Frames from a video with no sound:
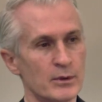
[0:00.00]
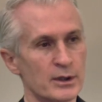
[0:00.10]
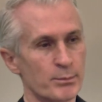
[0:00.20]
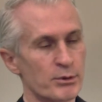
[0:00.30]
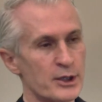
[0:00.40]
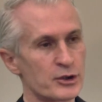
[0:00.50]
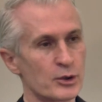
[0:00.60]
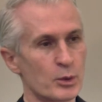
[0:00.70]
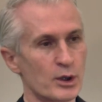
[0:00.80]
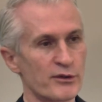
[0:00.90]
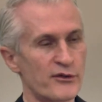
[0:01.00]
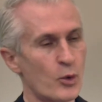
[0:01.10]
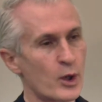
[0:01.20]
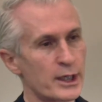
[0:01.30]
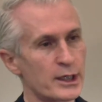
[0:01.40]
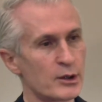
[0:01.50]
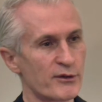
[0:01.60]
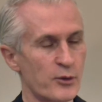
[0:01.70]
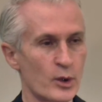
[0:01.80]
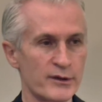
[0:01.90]
the pressure were 40 or
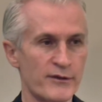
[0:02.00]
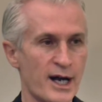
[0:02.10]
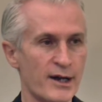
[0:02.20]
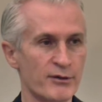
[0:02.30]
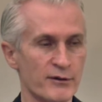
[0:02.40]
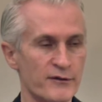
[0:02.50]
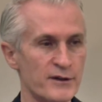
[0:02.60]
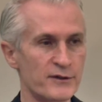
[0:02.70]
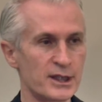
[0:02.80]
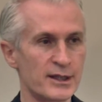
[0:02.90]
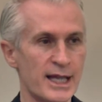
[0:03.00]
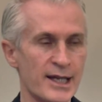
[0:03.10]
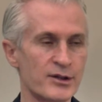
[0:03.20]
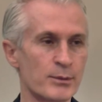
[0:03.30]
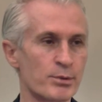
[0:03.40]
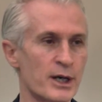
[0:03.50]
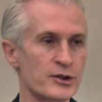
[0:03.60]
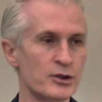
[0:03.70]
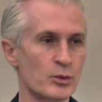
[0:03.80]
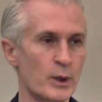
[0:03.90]
45 or 50, that's a
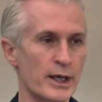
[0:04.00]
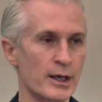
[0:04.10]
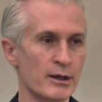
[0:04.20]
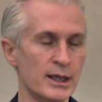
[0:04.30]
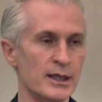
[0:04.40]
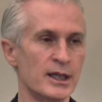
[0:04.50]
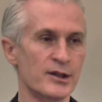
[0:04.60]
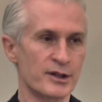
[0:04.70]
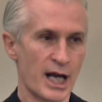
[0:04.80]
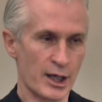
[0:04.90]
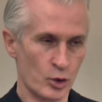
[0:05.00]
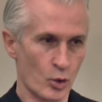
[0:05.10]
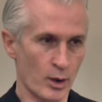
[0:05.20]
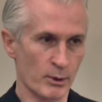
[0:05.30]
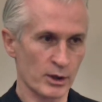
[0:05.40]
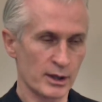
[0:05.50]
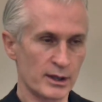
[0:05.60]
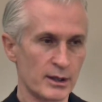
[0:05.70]
pressure where it's not normal,